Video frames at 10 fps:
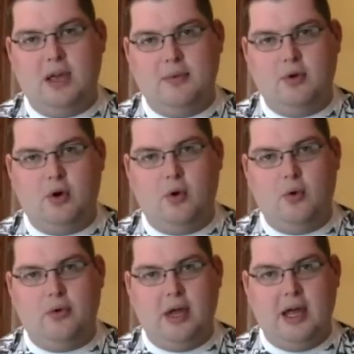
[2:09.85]
game
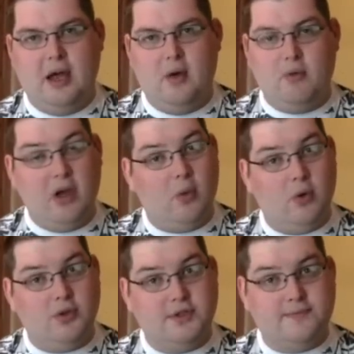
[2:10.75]
called Rail
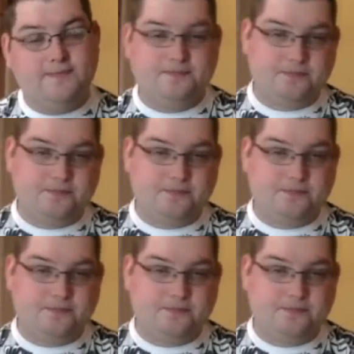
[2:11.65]
Wars.